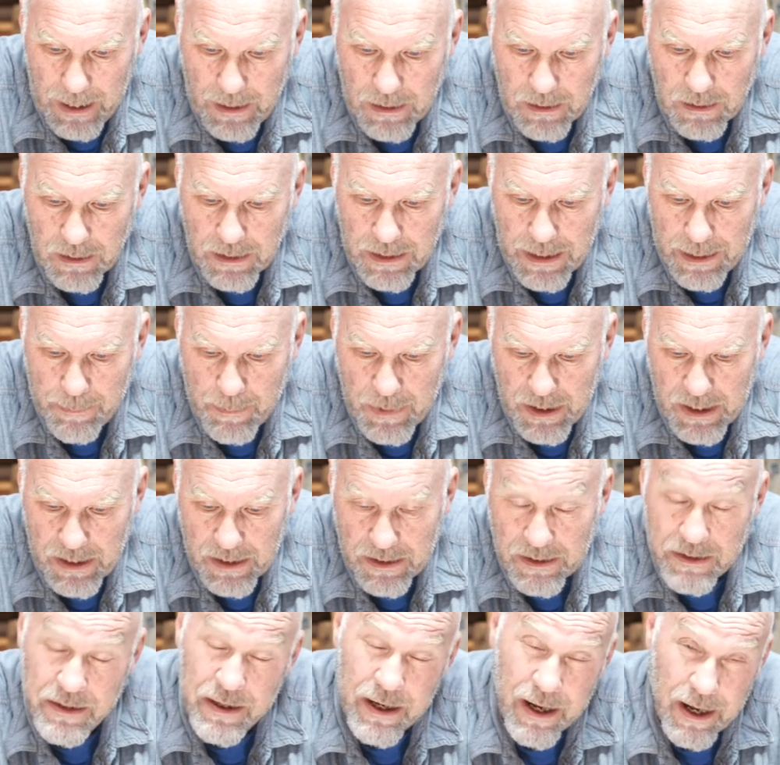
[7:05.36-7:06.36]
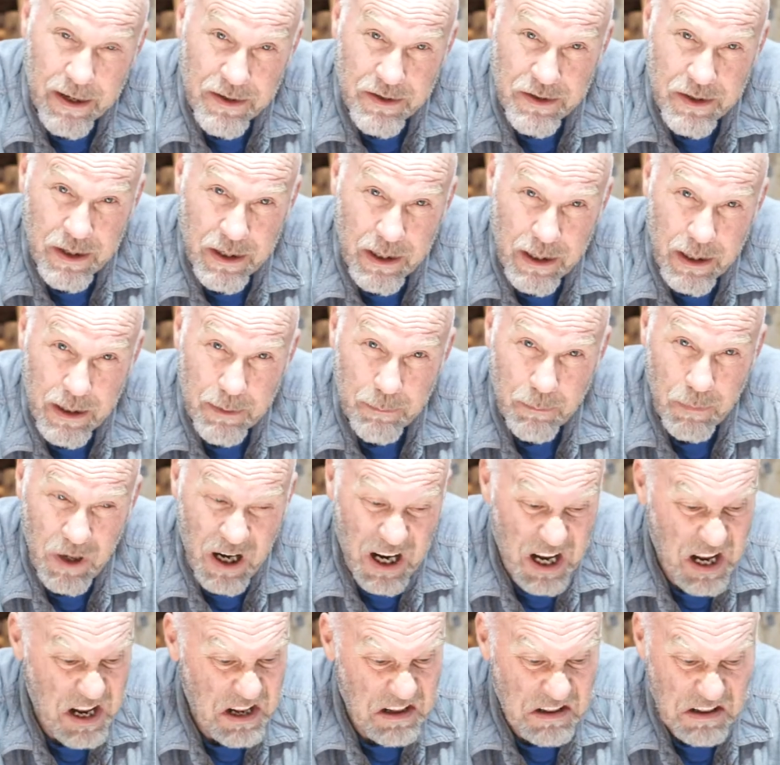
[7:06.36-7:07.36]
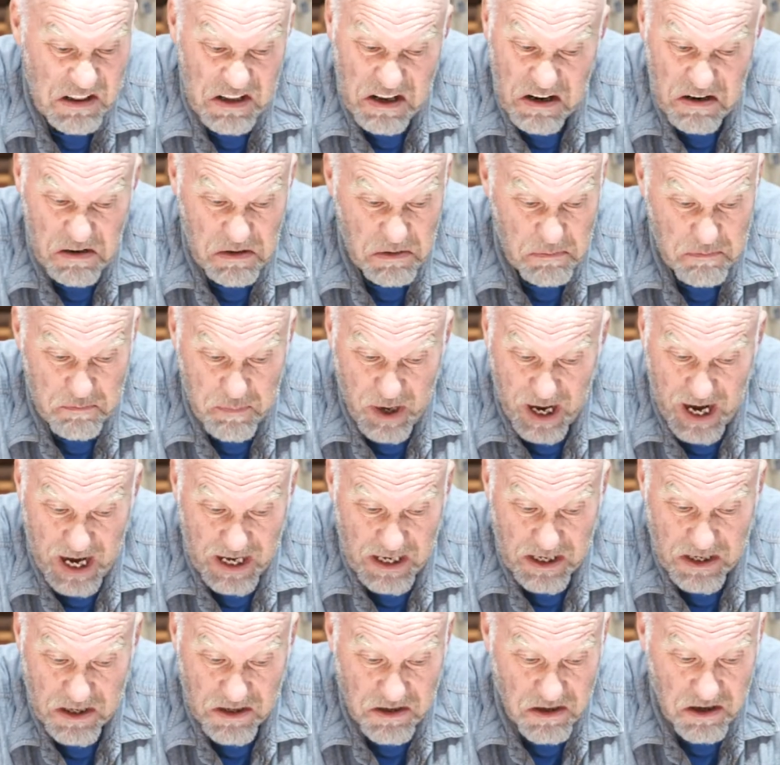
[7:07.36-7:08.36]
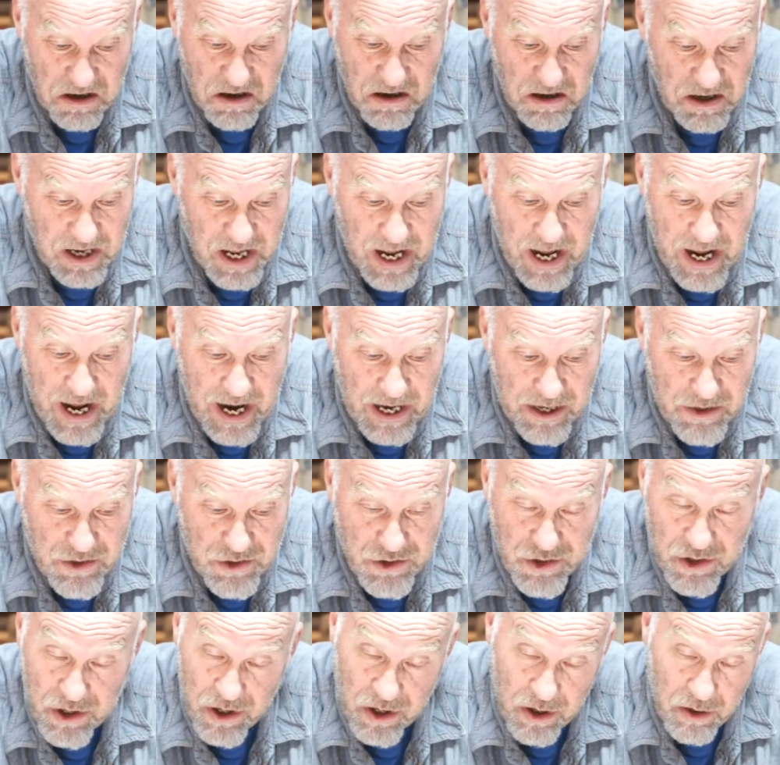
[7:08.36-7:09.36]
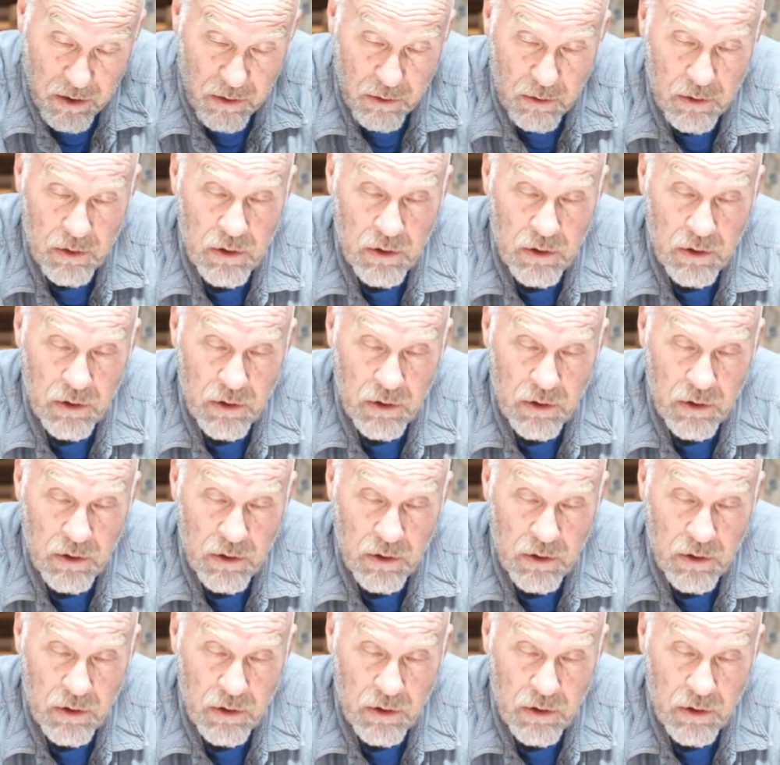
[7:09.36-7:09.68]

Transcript: limited testing in my little backyard hack show,